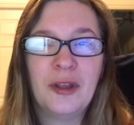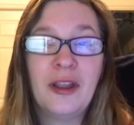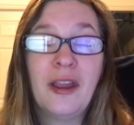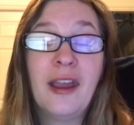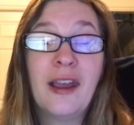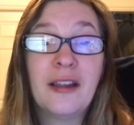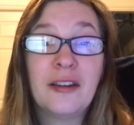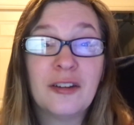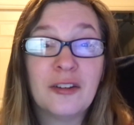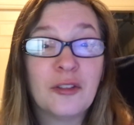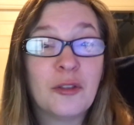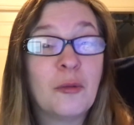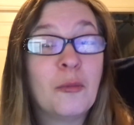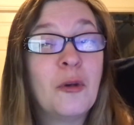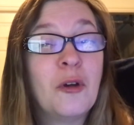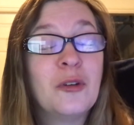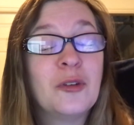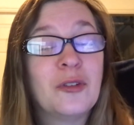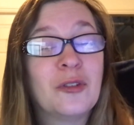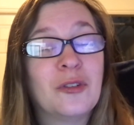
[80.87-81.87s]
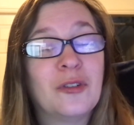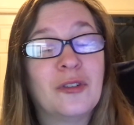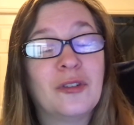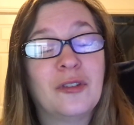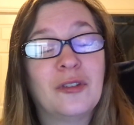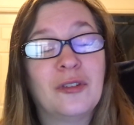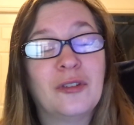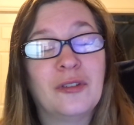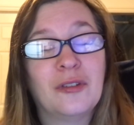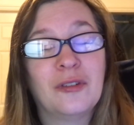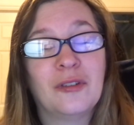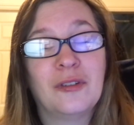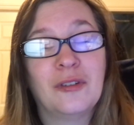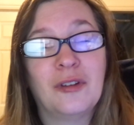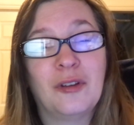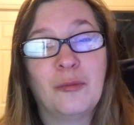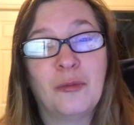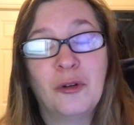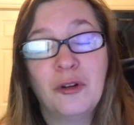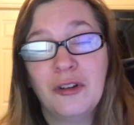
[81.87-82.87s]
And the most
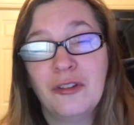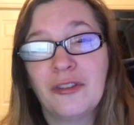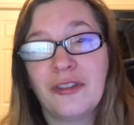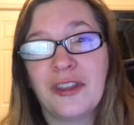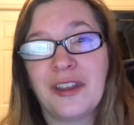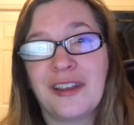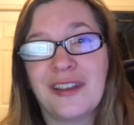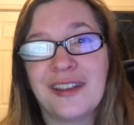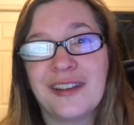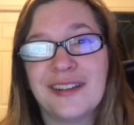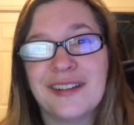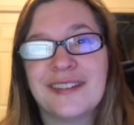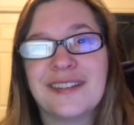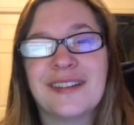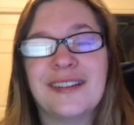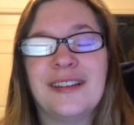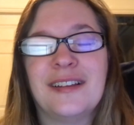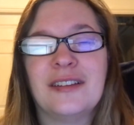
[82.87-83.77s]
important thing is